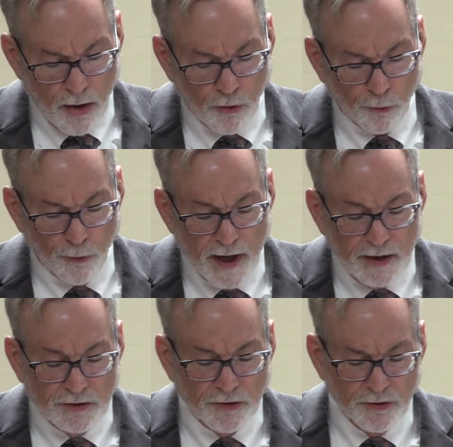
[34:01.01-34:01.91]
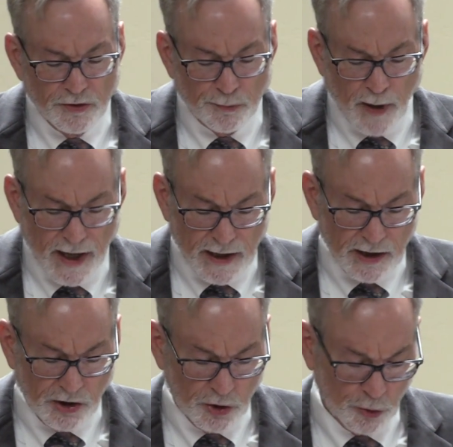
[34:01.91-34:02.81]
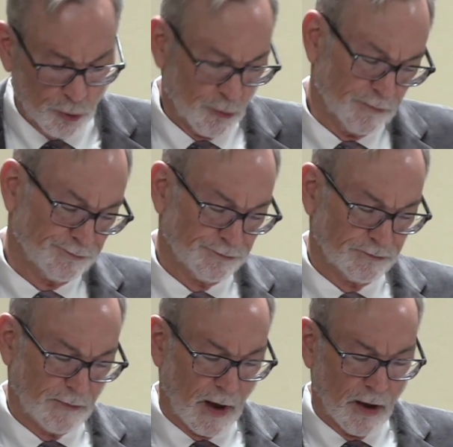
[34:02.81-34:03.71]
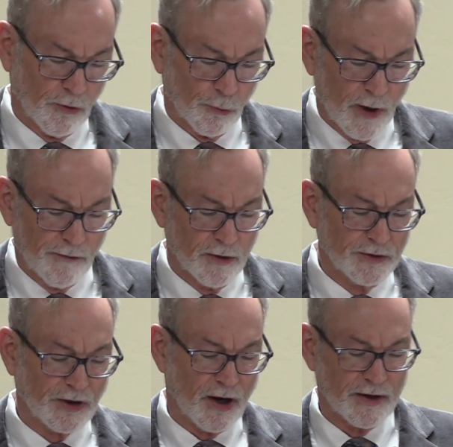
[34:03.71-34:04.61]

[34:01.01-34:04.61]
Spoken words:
Razors pain you, rivers are